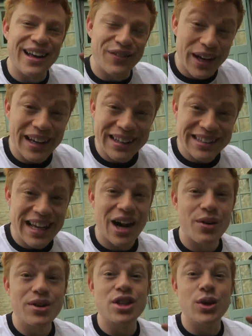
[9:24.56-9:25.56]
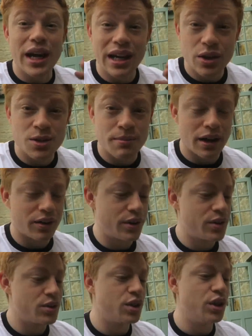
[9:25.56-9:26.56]
If you hit these calories and you hit those
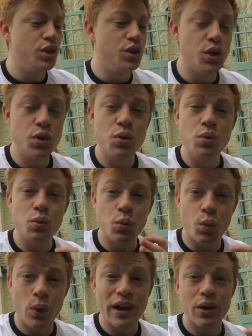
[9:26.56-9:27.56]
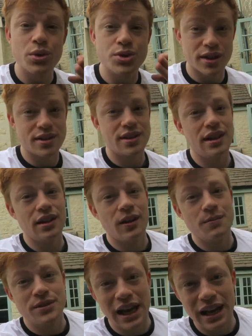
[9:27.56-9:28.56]
macros, you will succeed.
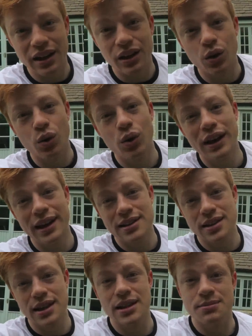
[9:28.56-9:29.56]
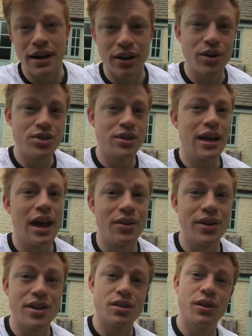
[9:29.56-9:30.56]
I'm telling you, all it is macros and
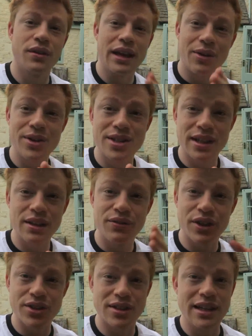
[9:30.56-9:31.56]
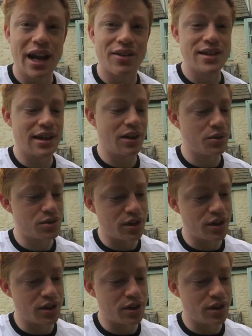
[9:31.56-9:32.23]
calories. Calories in versus calories out.